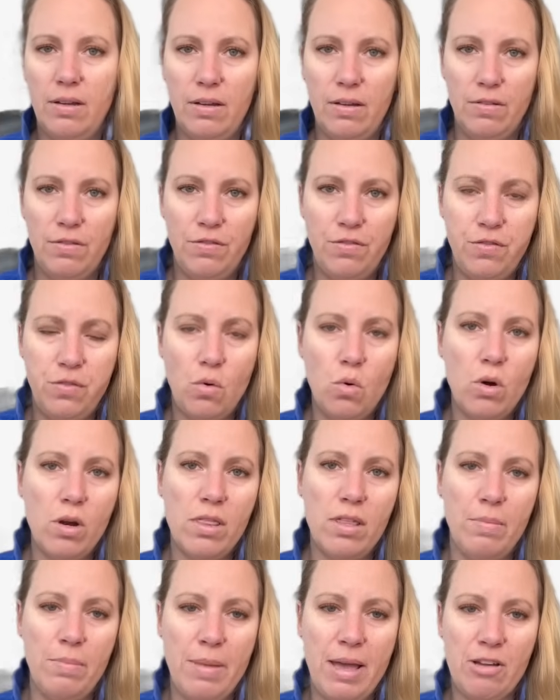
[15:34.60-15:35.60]
for
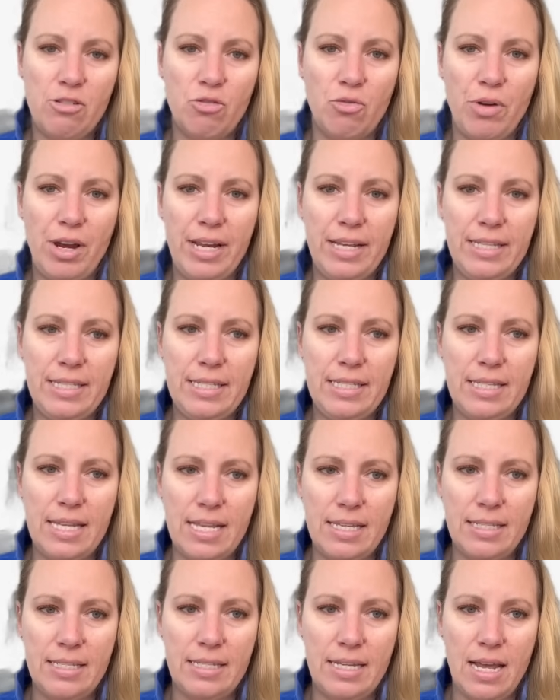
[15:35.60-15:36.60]
the measuring
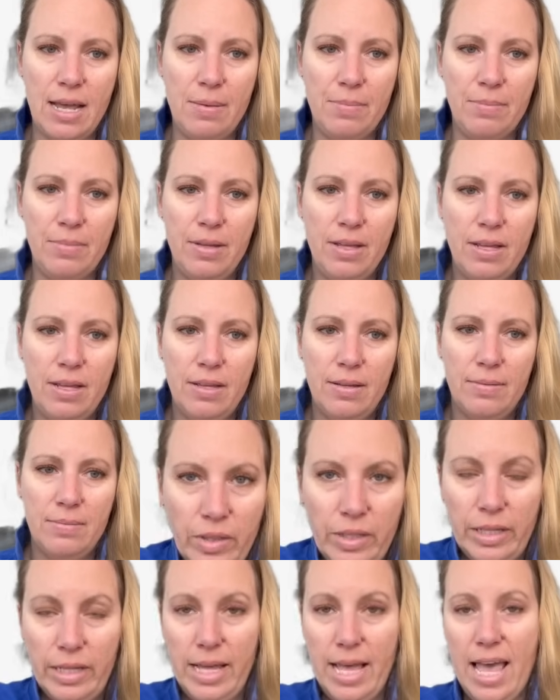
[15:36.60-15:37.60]
system.
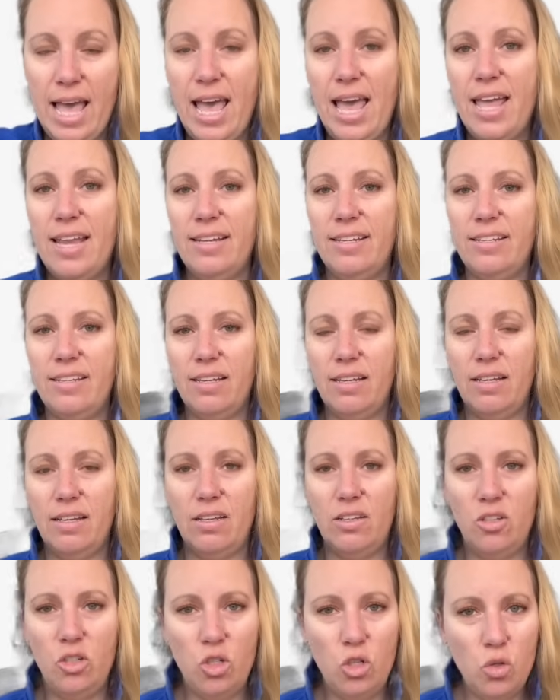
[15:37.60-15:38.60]
And
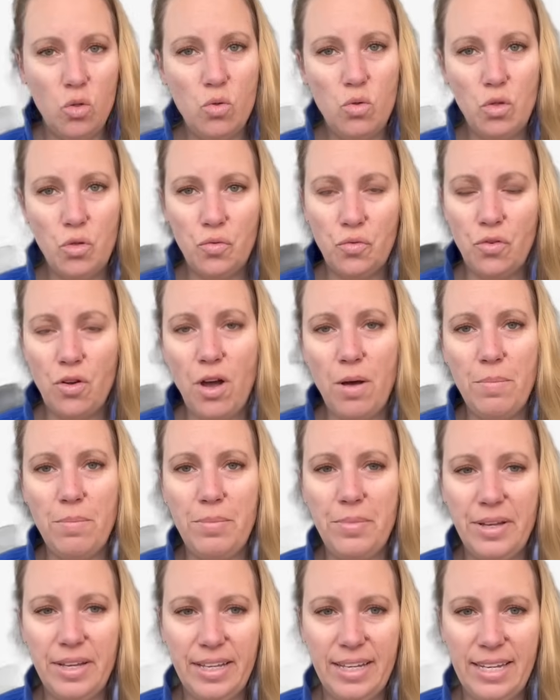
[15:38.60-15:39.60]
news
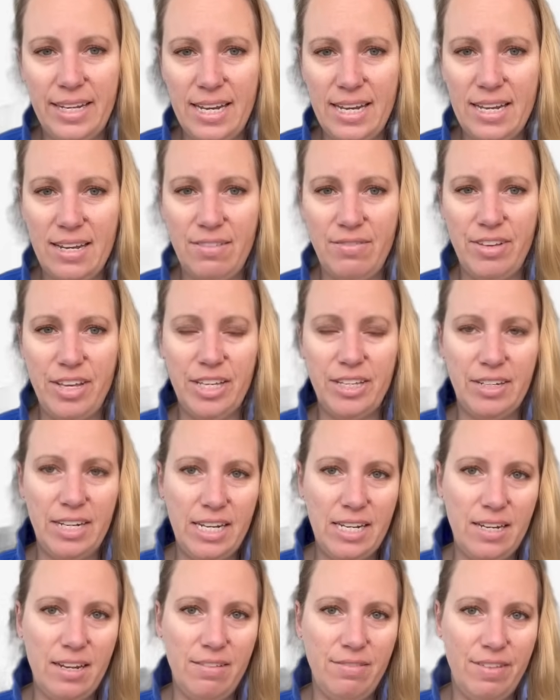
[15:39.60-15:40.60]
from Grindavik.
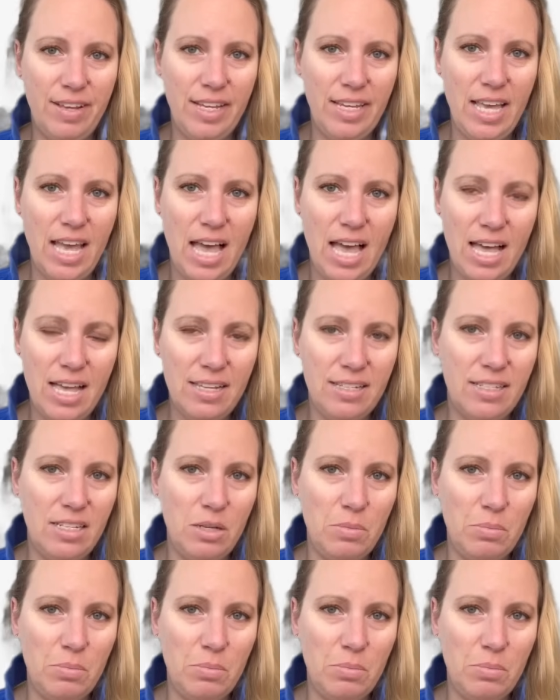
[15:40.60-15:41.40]
Grindavik has a